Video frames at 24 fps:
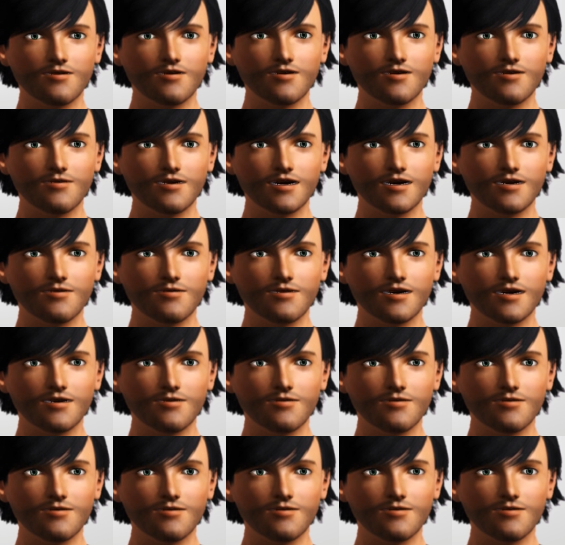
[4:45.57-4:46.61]
Okay.
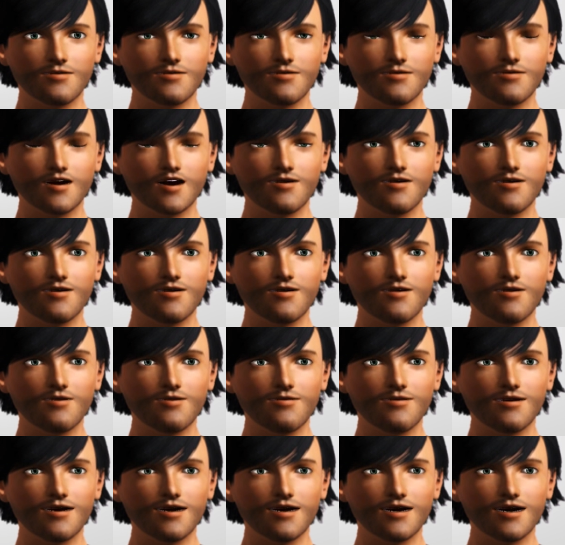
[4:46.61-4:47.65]

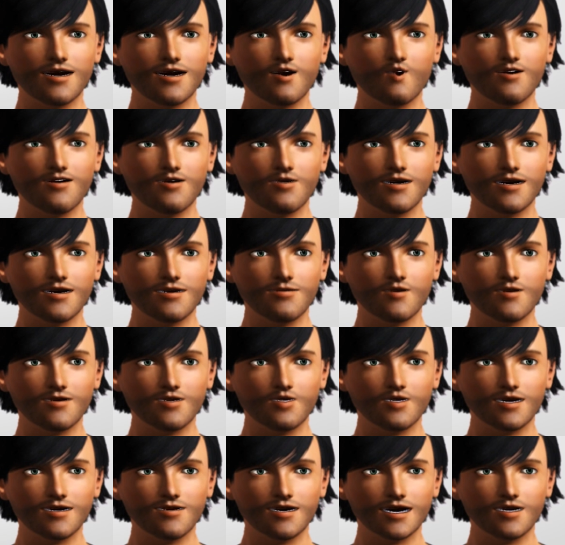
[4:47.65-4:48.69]
Well, what is your favorite
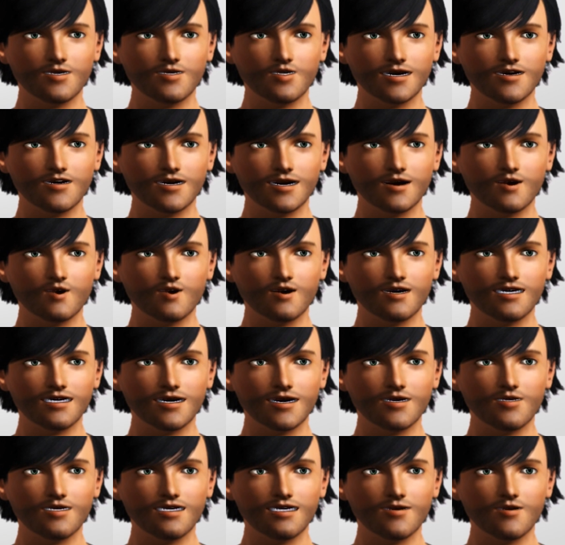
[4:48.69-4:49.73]
expansion pack for The
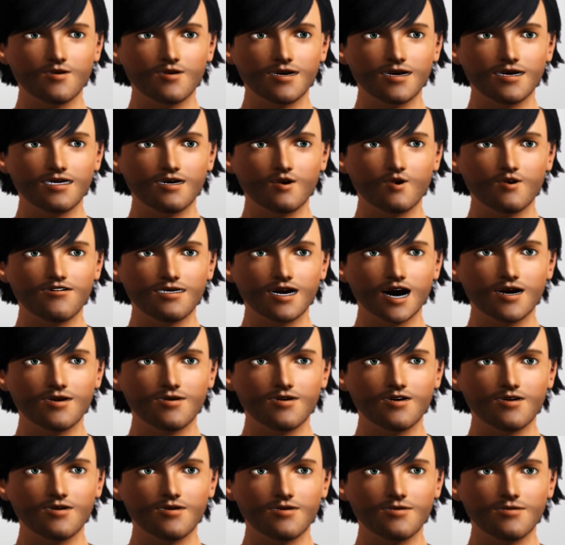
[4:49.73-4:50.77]
Sims 3 so
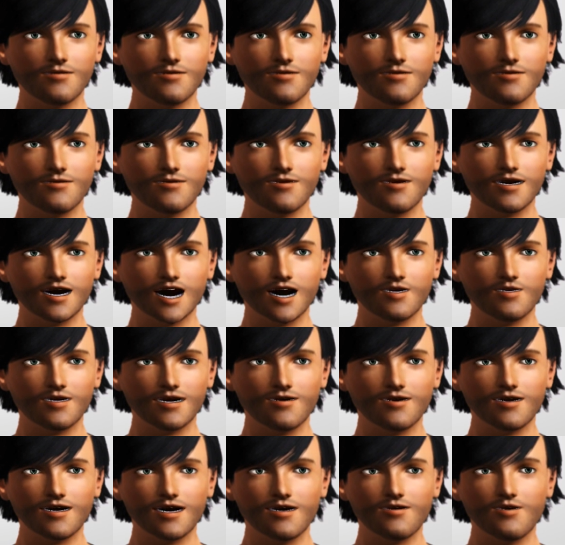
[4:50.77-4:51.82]
far? Or if
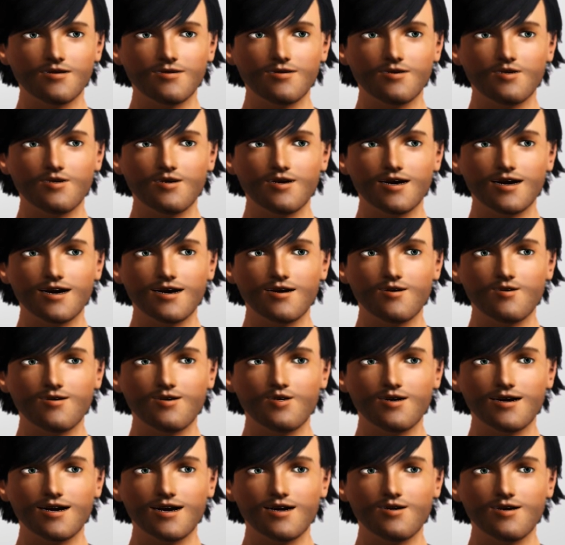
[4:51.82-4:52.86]
you like, your
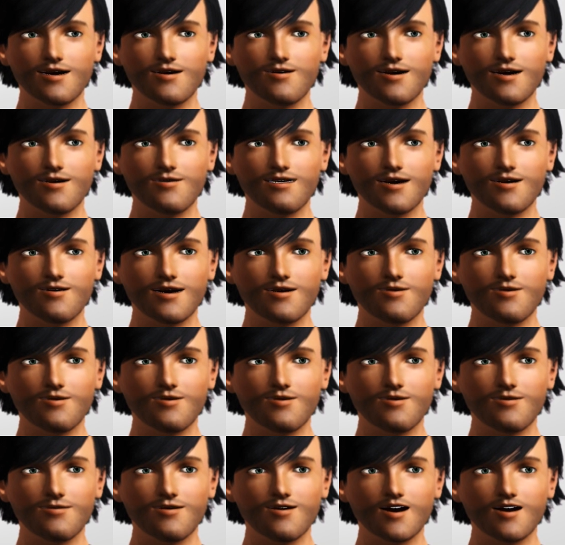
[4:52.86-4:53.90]
favorite expansion pack from the
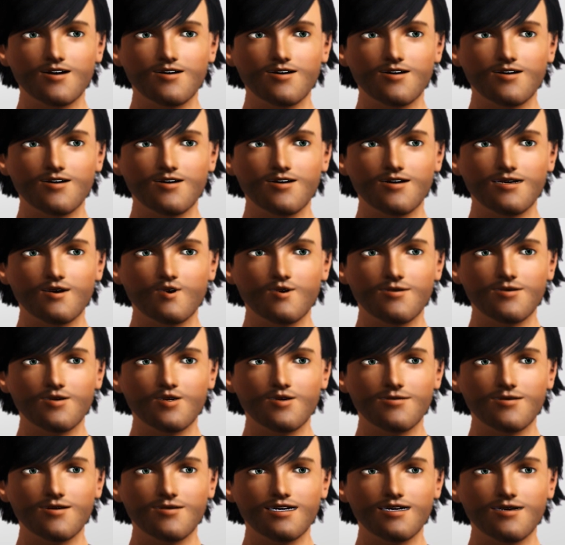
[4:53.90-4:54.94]
entire
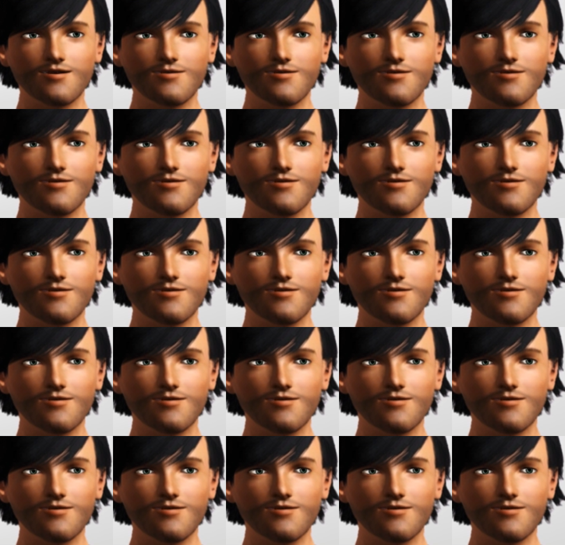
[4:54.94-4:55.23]
franchise?